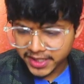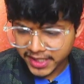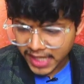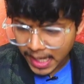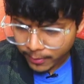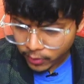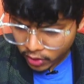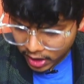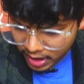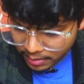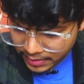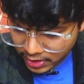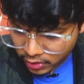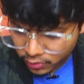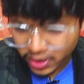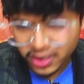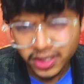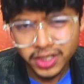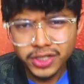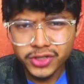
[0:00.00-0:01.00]
Yeah, bro, I'm
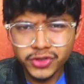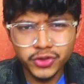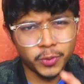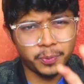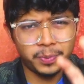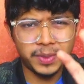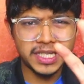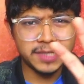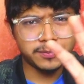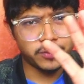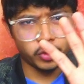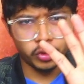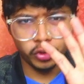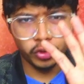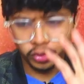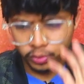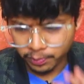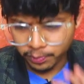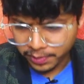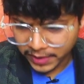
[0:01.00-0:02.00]
equal. So please, bro,
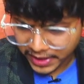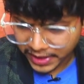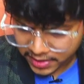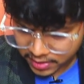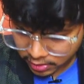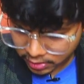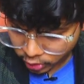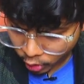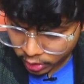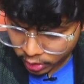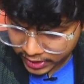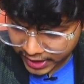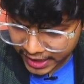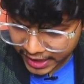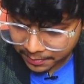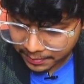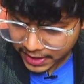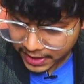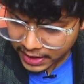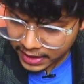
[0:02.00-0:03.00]
please don't
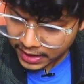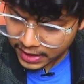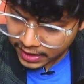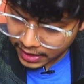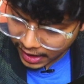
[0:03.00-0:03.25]
take me.